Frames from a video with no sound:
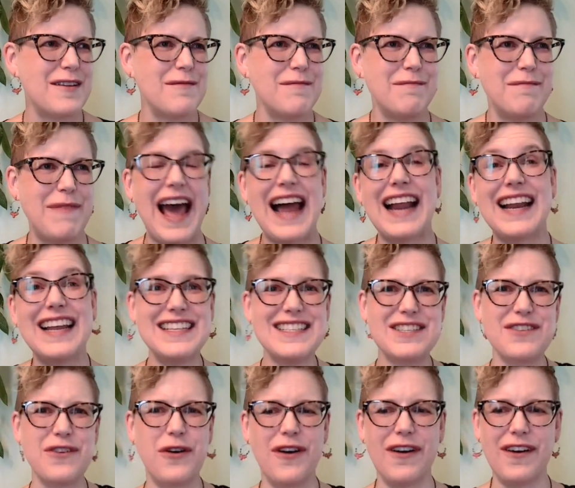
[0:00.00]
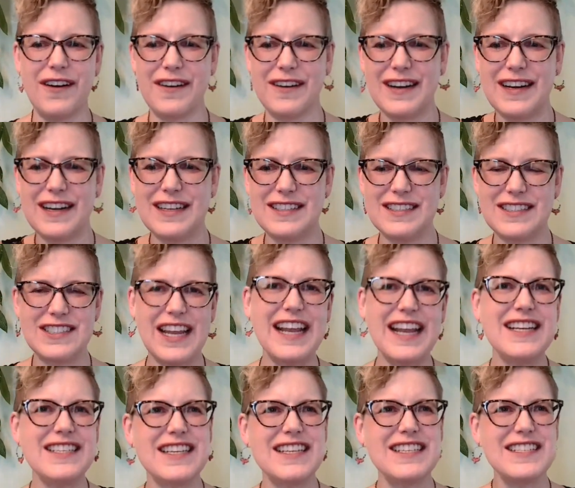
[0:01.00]
balance or
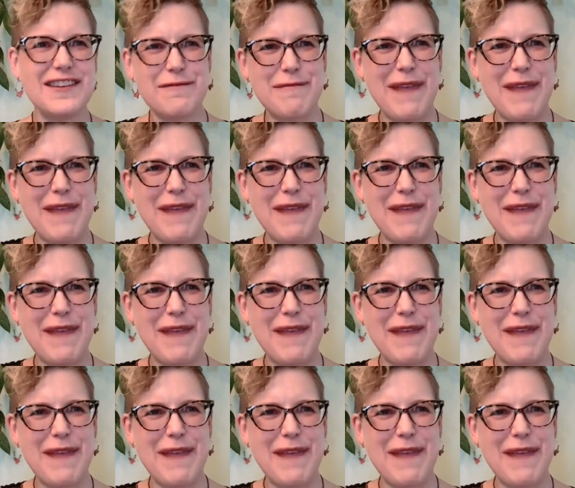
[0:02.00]
changes of